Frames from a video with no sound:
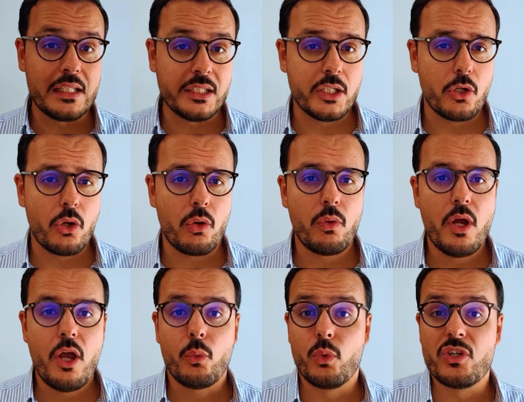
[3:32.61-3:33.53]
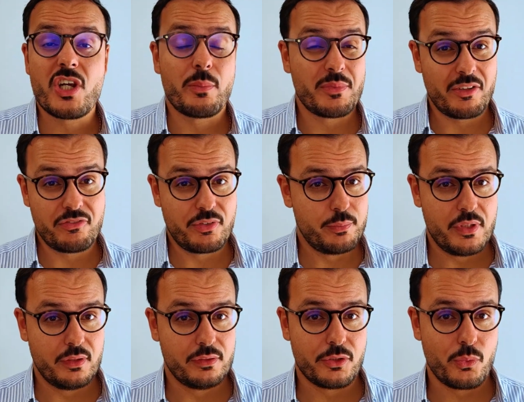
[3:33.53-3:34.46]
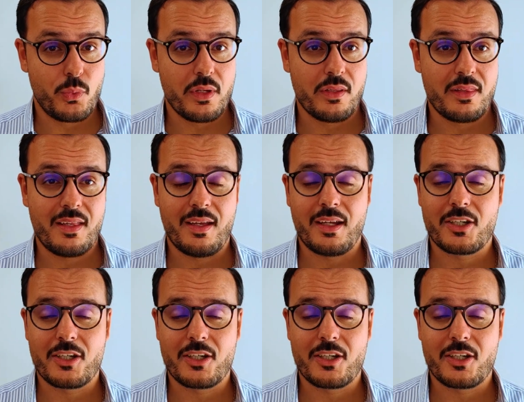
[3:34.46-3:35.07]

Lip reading: Indigo, which I'm not familiar with.